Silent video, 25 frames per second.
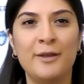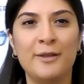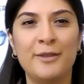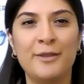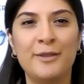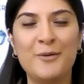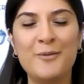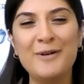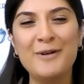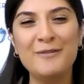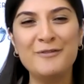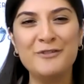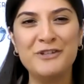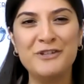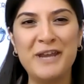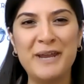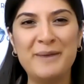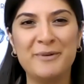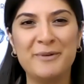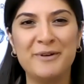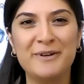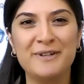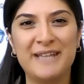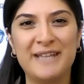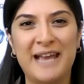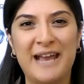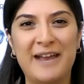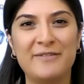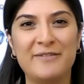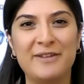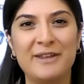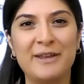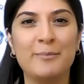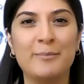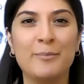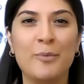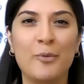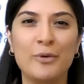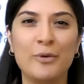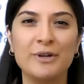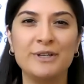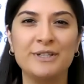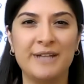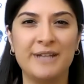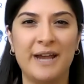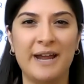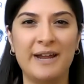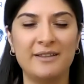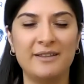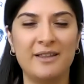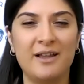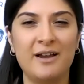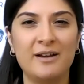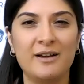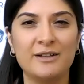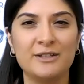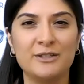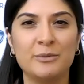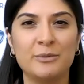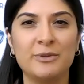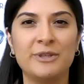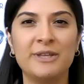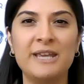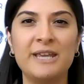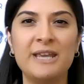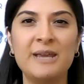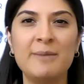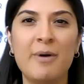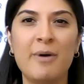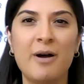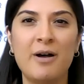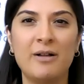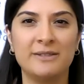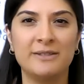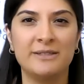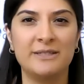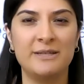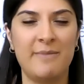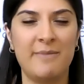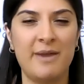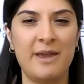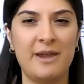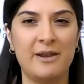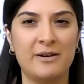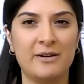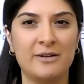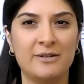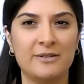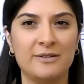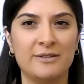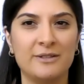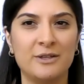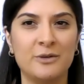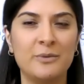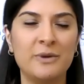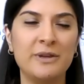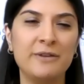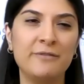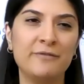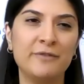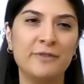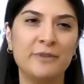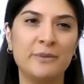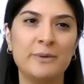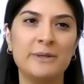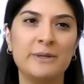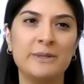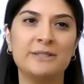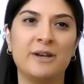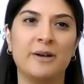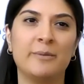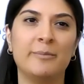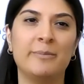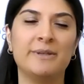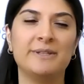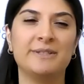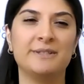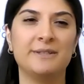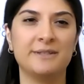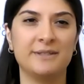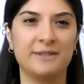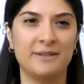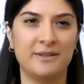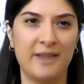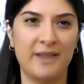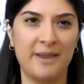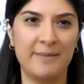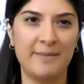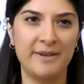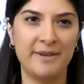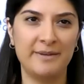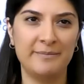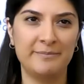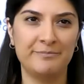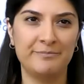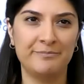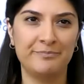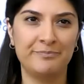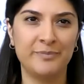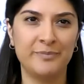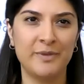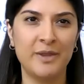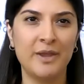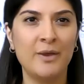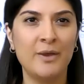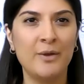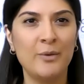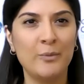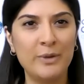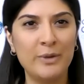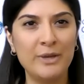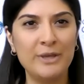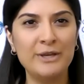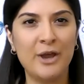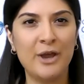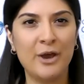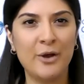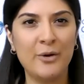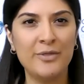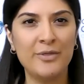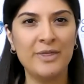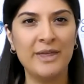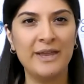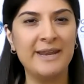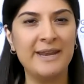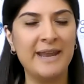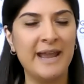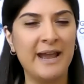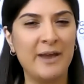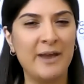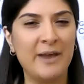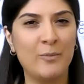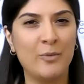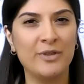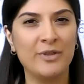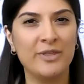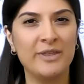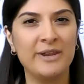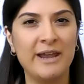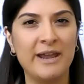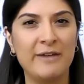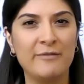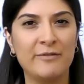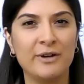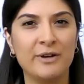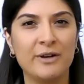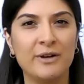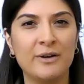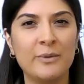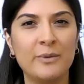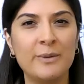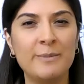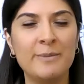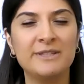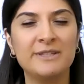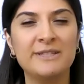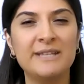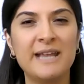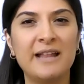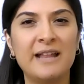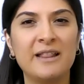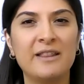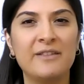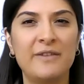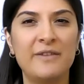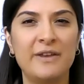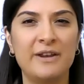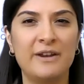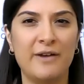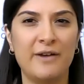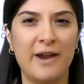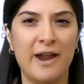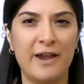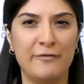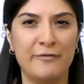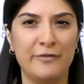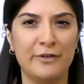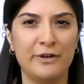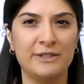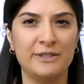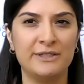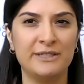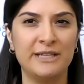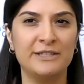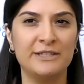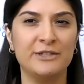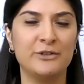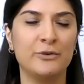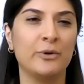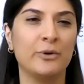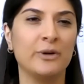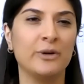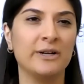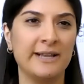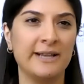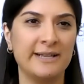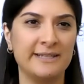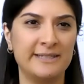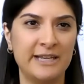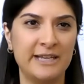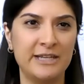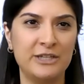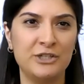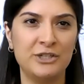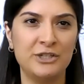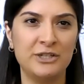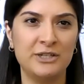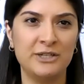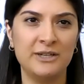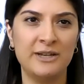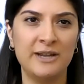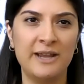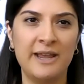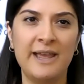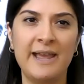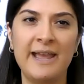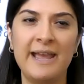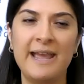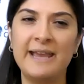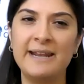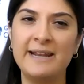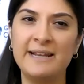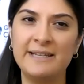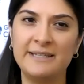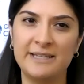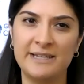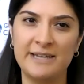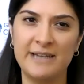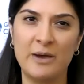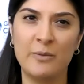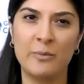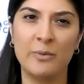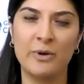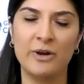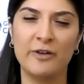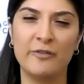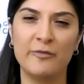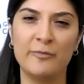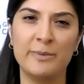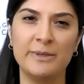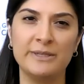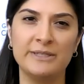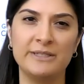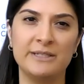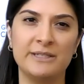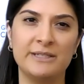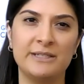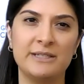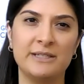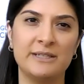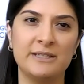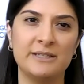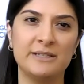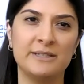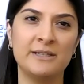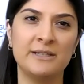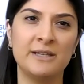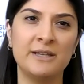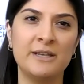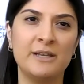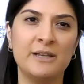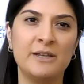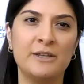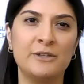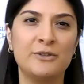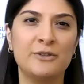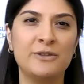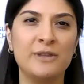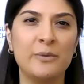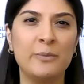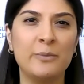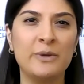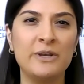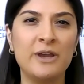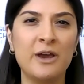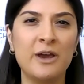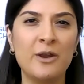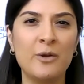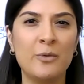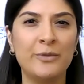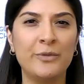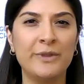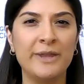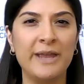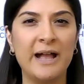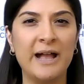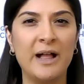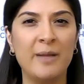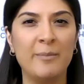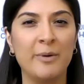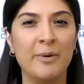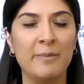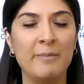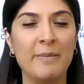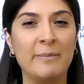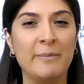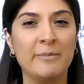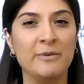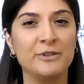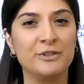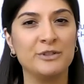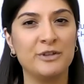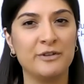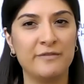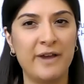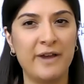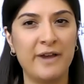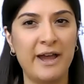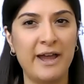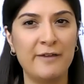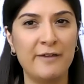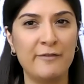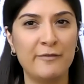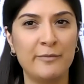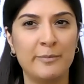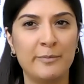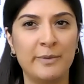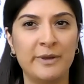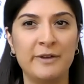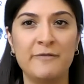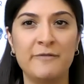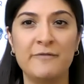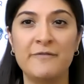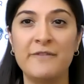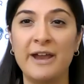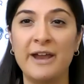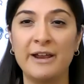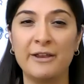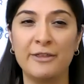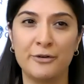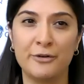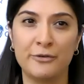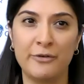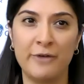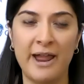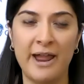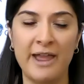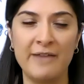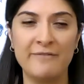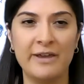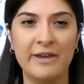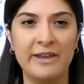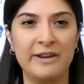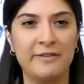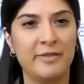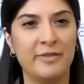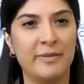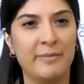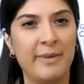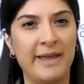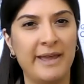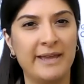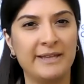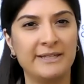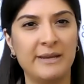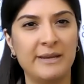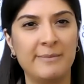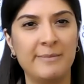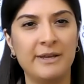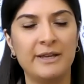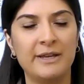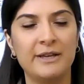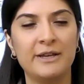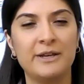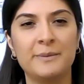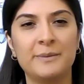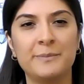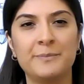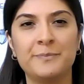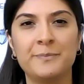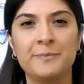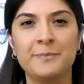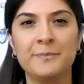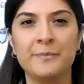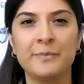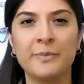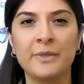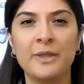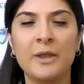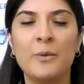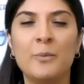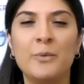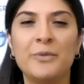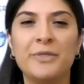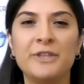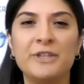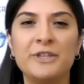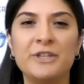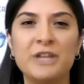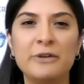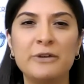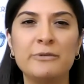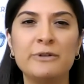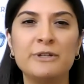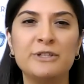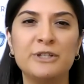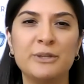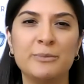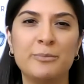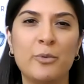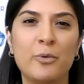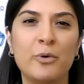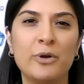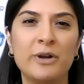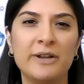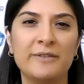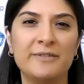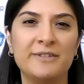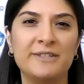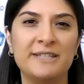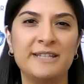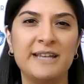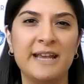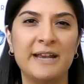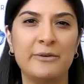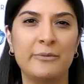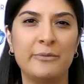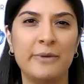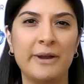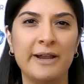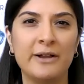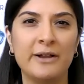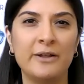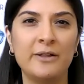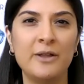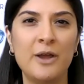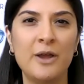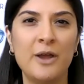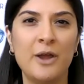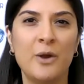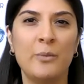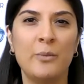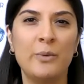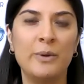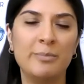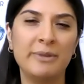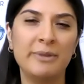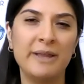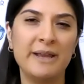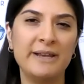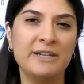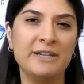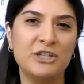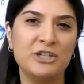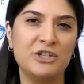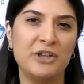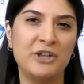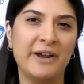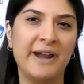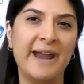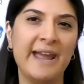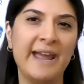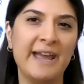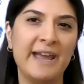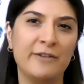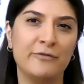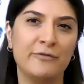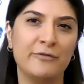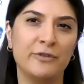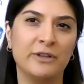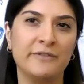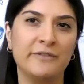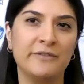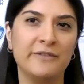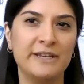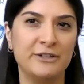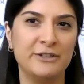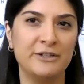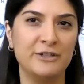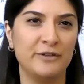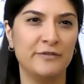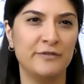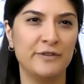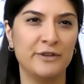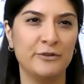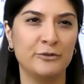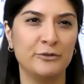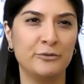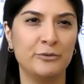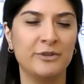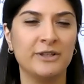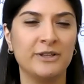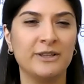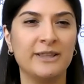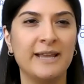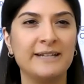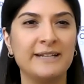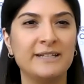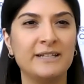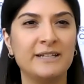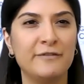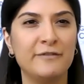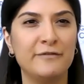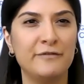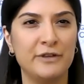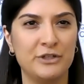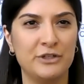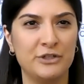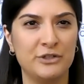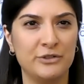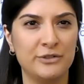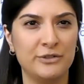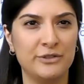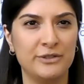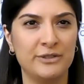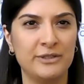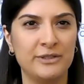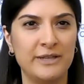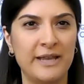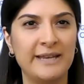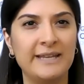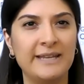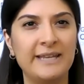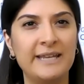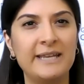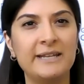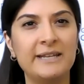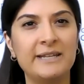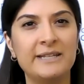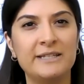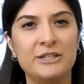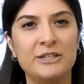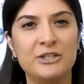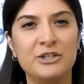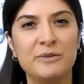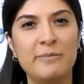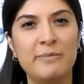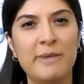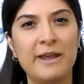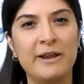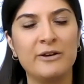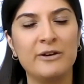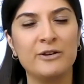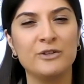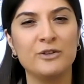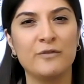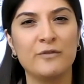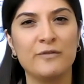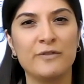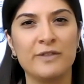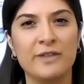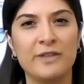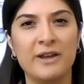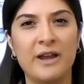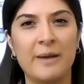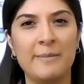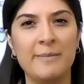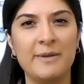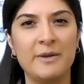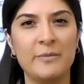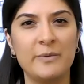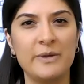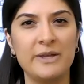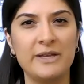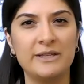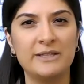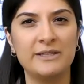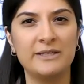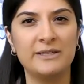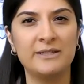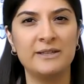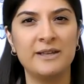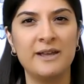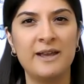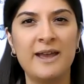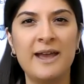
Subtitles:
The Guelph Chamber is having important dialogues with key policymakers who influence our business climate. We know that now more than ever, we must elevate our efforts as an organization and as a network of businesses so that we not only help our members survive, but in fact thrive out of the pandemic. With the generous support of CN Rail, we plan to share a handful of interviews with elected officials and key decision makers over the coming weeks,